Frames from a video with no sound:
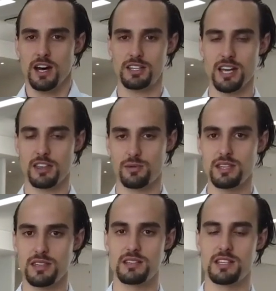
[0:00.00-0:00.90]
Okay,
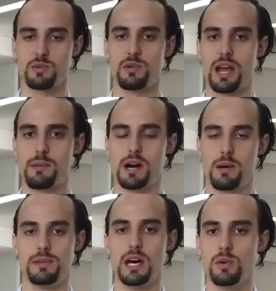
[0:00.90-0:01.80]
three things as we wrap
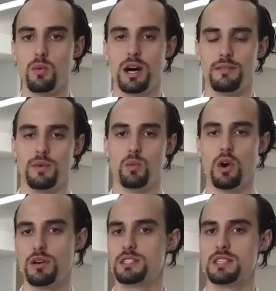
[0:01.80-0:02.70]
up. Number one,
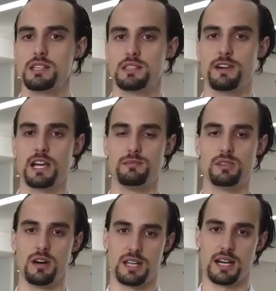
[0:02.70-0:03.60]
warranty is
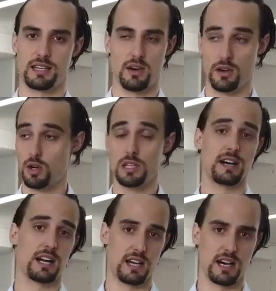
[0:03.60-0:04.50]
available on all
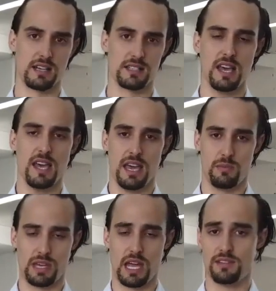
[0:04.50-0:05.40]
of our cars,
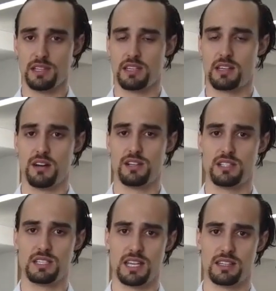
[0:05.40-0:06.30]
and we heavily encourage
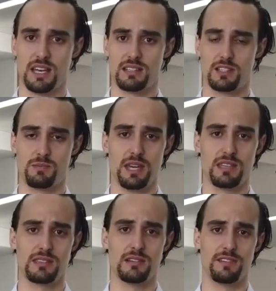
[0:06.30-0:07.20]
you to get that to spare
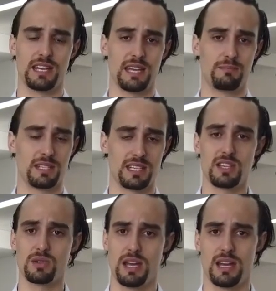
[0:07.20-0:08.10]
yourself any
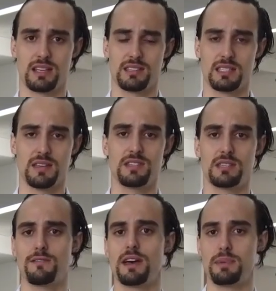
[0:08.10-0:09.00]
potential headaches and give
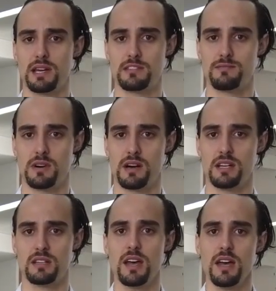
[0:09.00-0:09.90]
yourself that peace of mind.